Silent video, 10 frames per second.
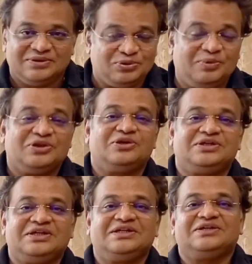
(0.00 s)
You may
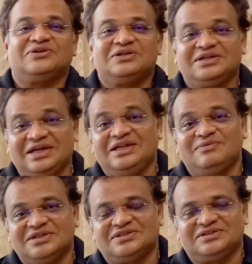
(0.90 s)
not need it on a
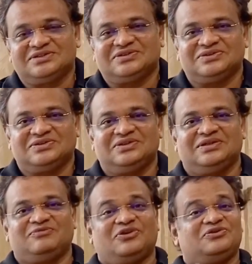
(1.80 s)
daily basis
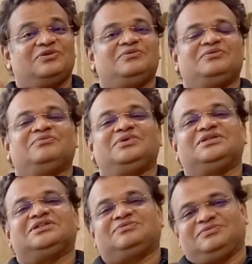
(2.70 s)
for your
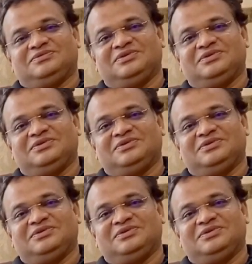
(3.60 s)
business.